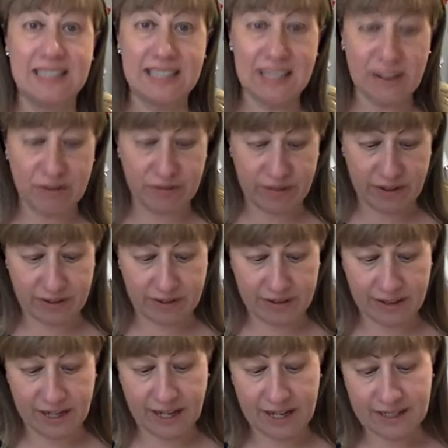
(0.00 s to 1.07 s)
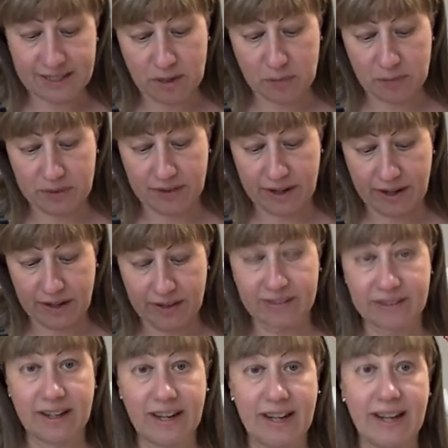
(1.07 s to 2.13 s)
Livia ends up
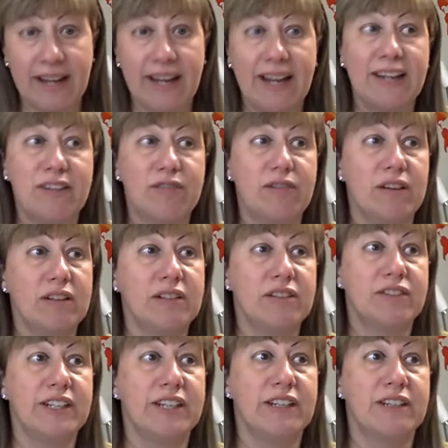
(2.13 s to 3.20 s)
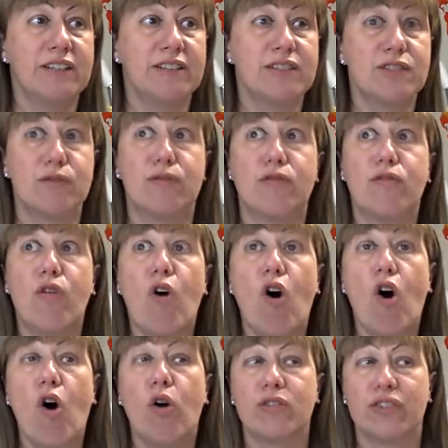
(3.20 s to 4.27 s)
there and Valerianus
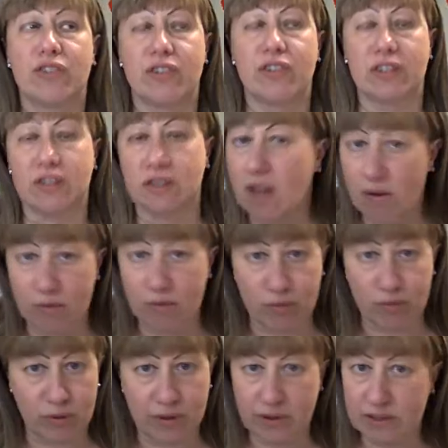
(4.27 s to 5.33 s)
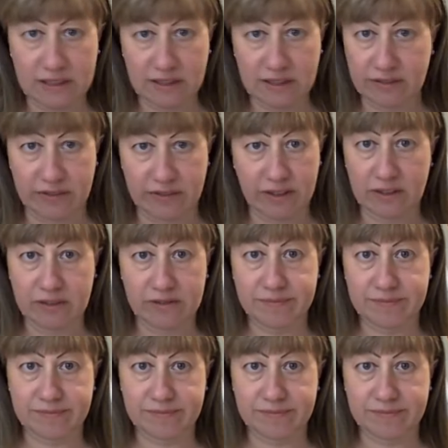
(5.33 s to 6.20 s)
falls in love with Livia.